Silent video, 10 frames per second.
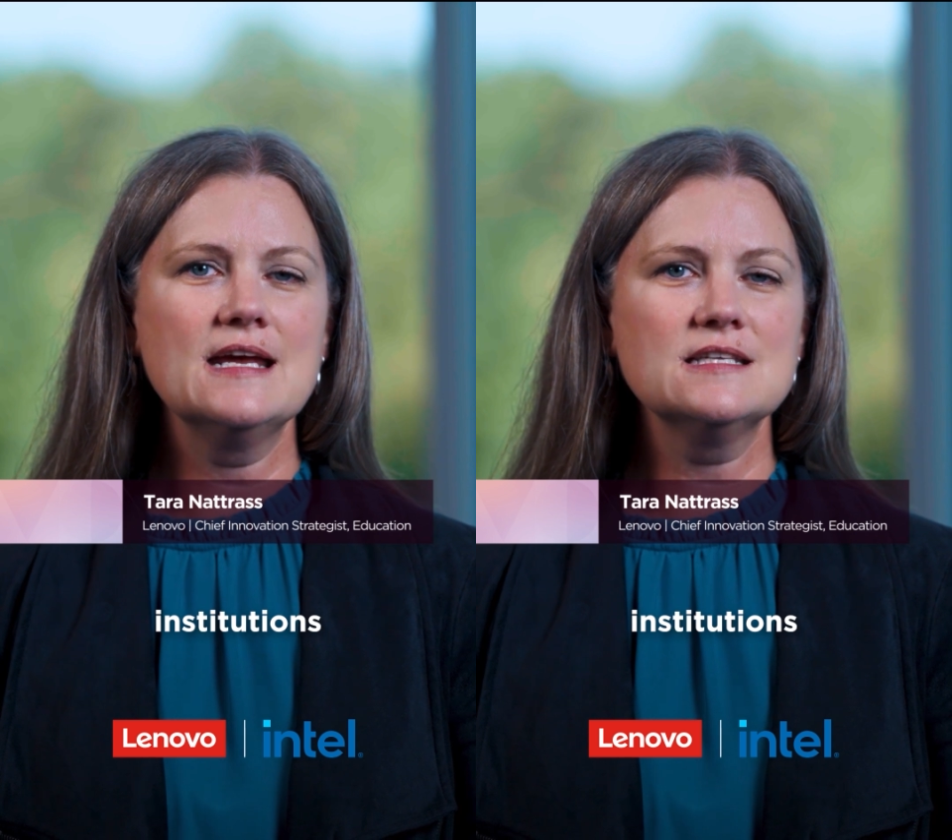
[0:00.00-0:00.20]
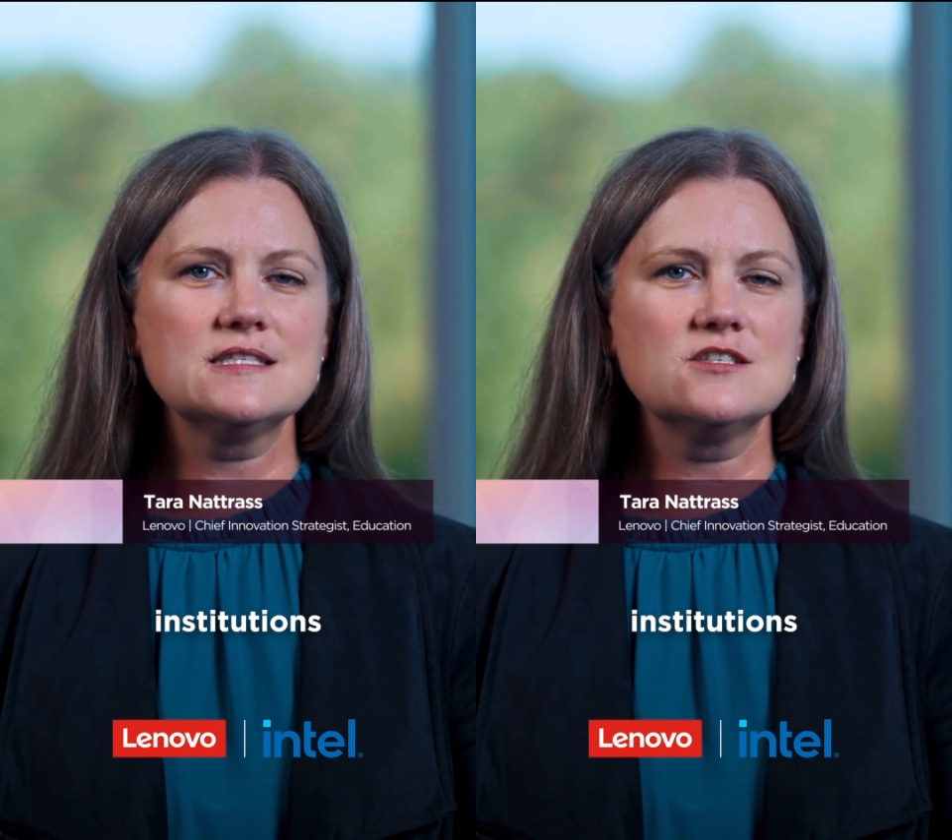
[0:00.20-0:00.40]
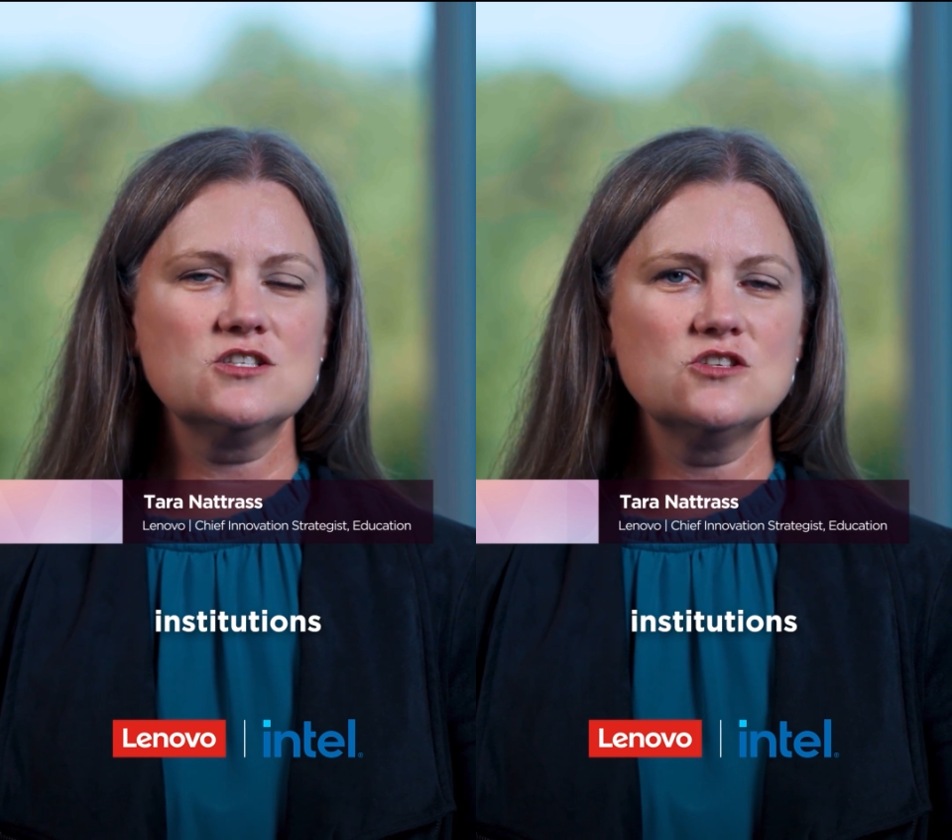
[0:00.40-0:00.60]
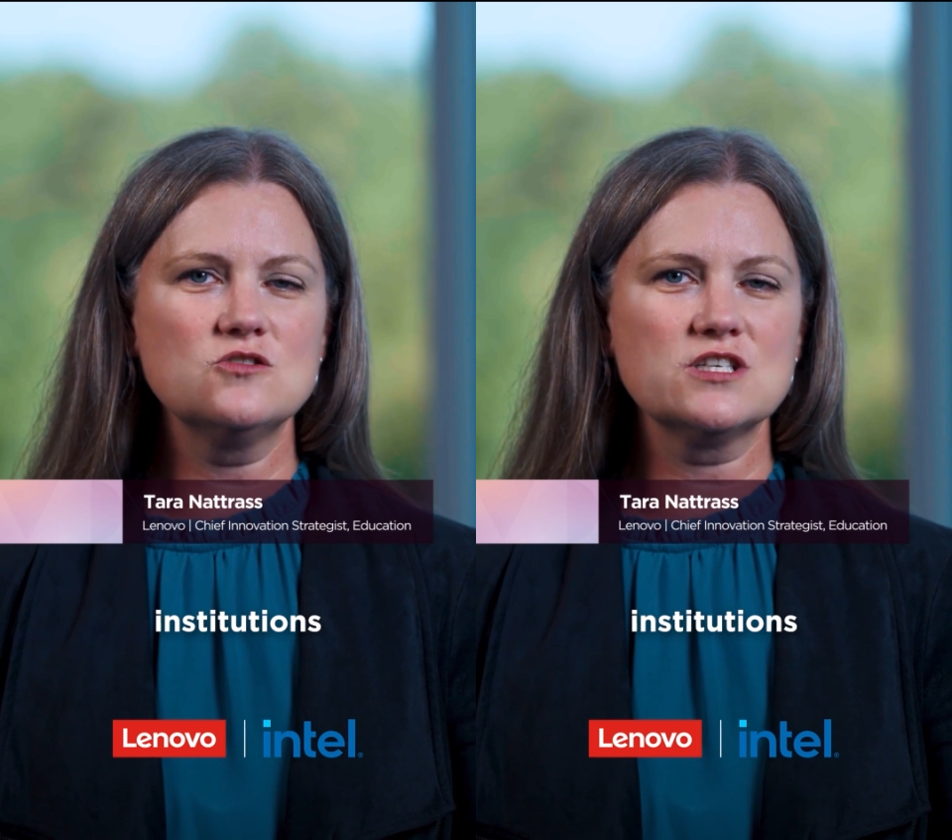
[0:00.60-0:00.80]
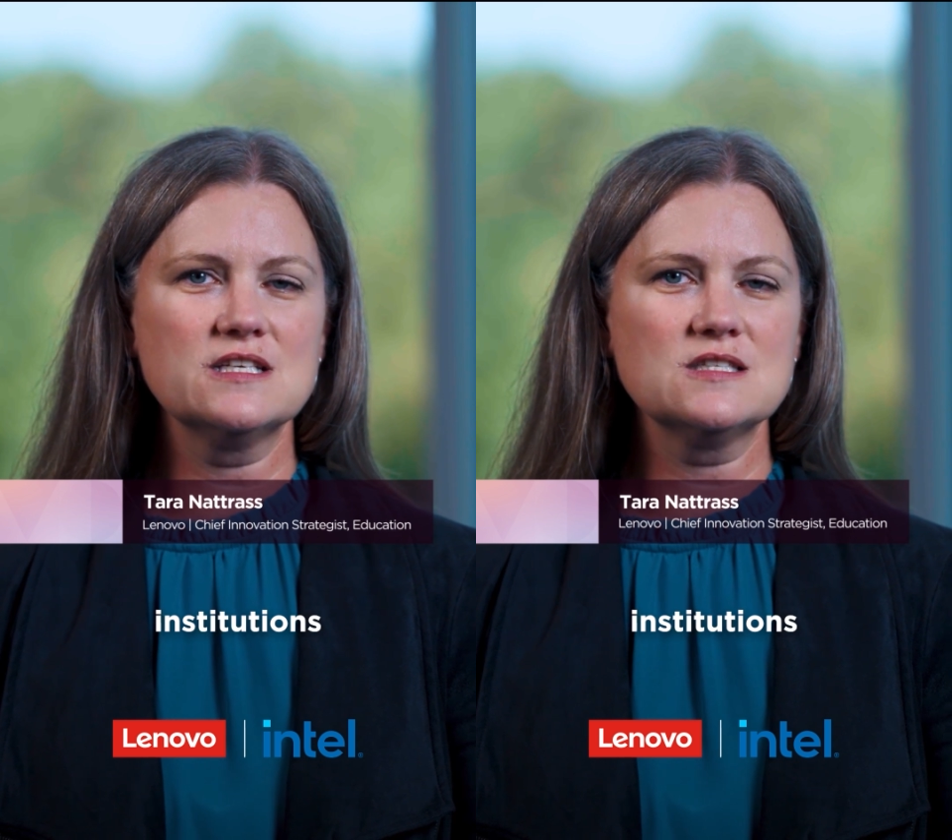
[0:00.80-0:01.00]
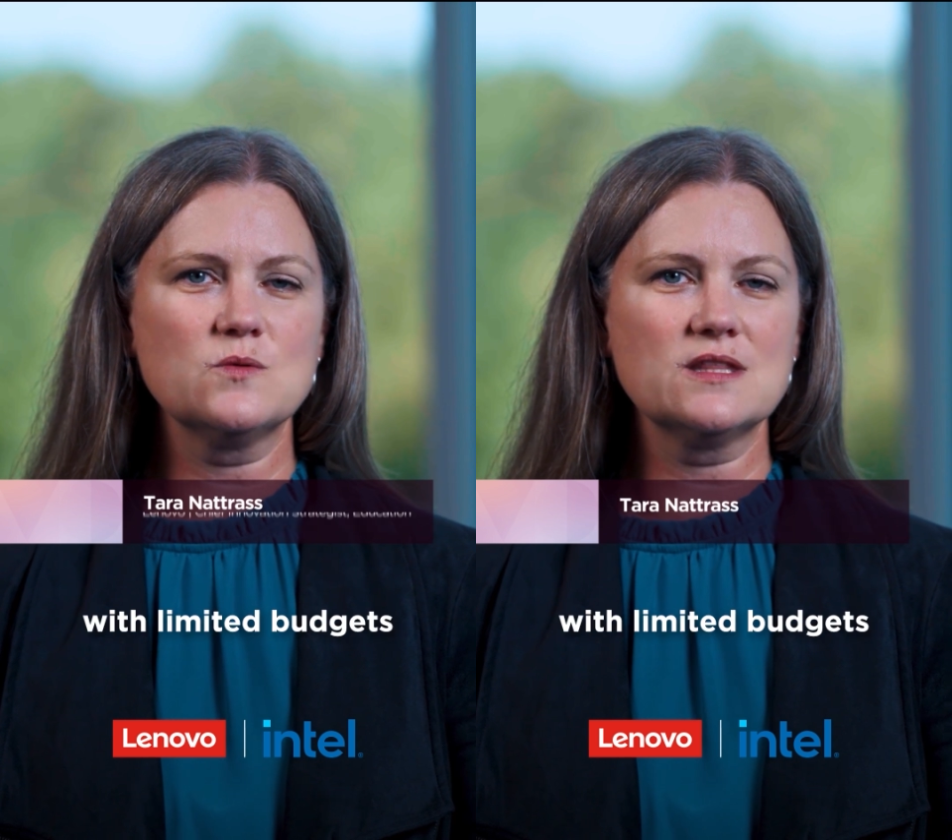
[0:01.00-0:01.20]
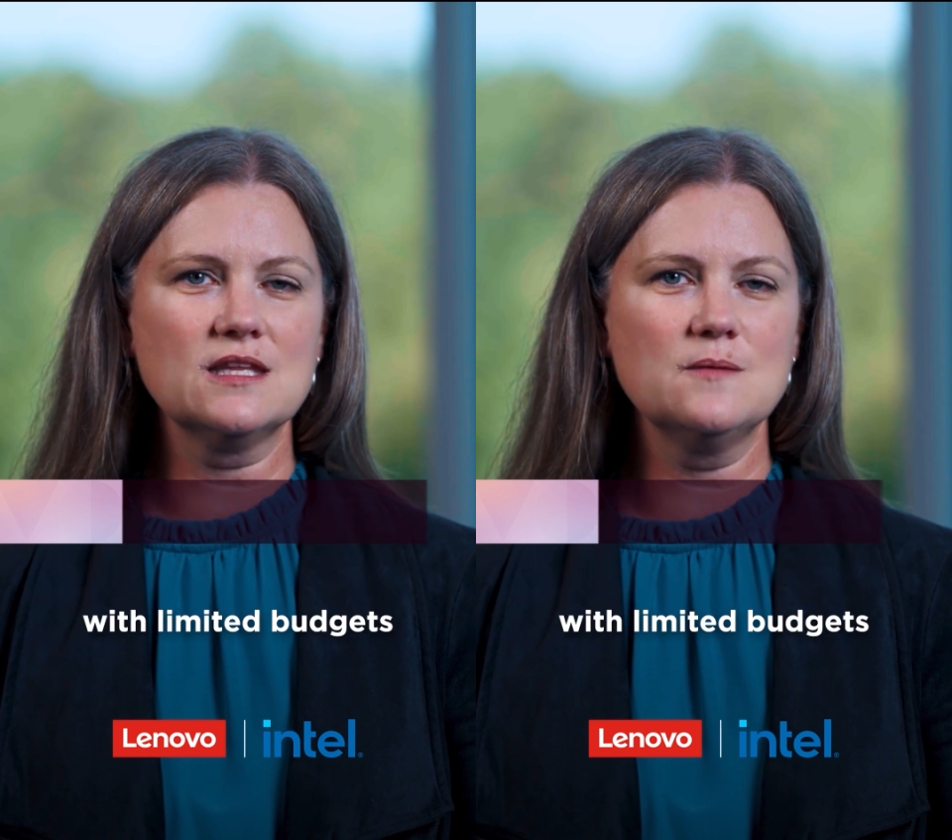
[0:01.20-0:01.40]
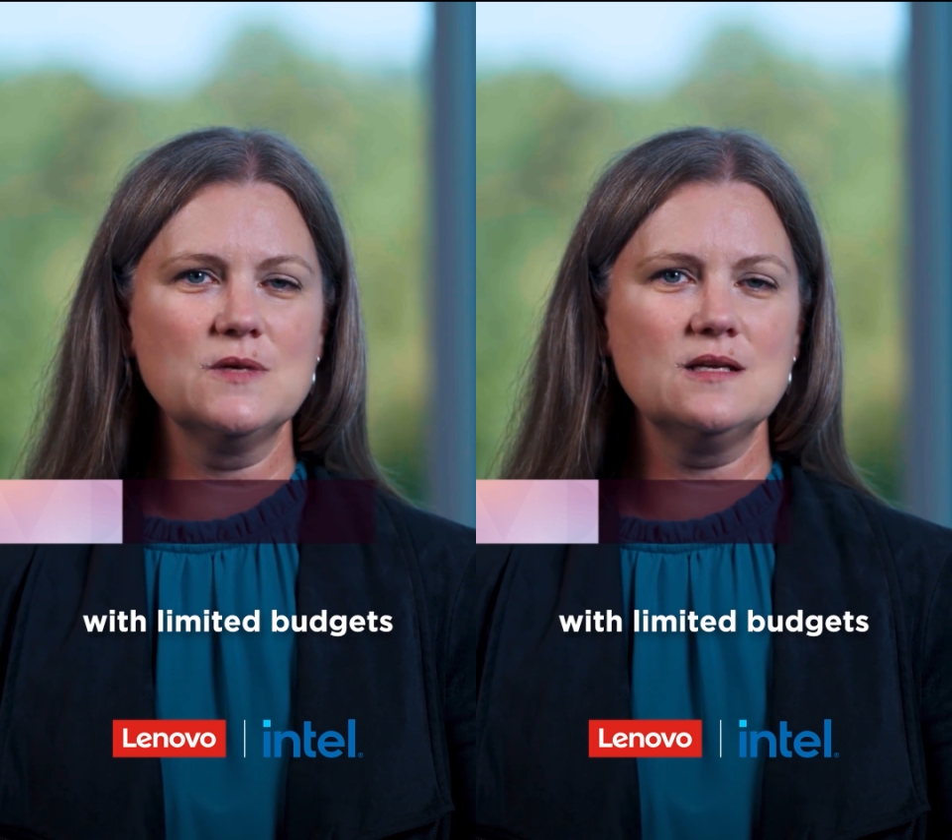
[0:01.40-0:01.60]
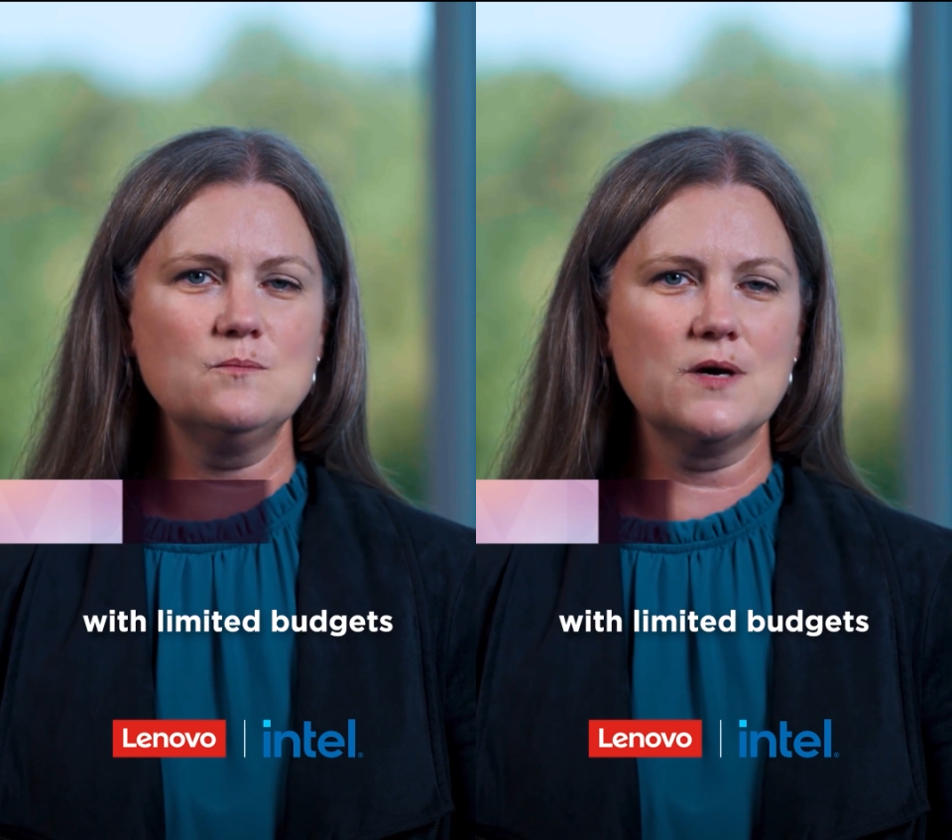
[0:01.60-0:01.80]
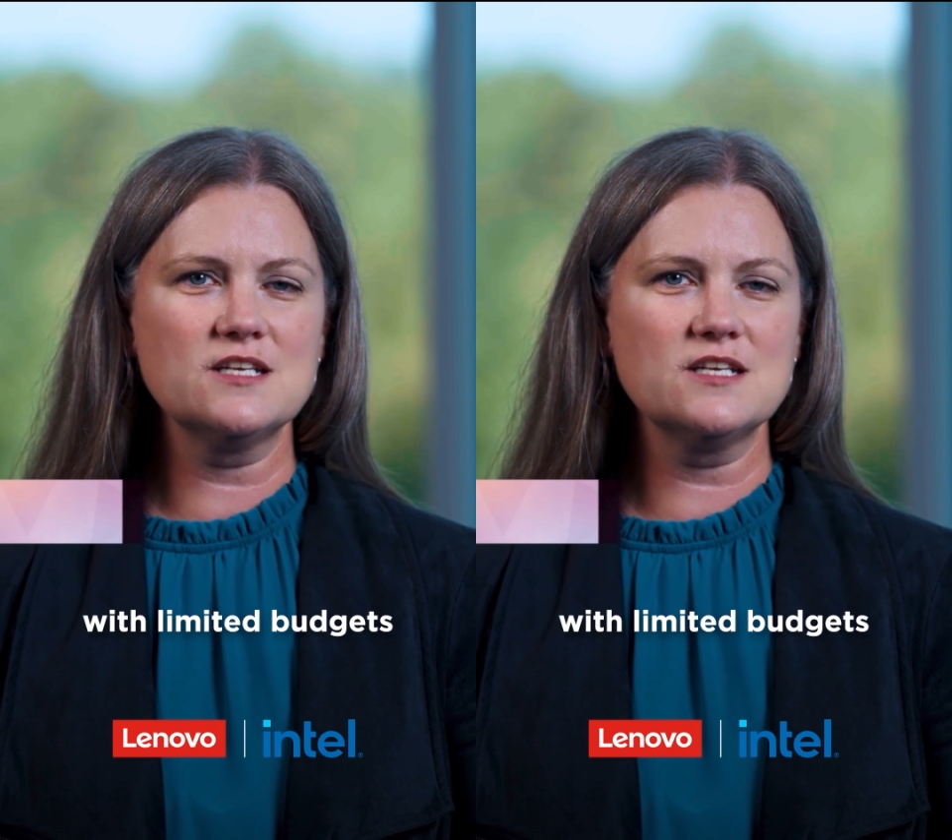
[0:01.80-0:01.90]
institutions with limited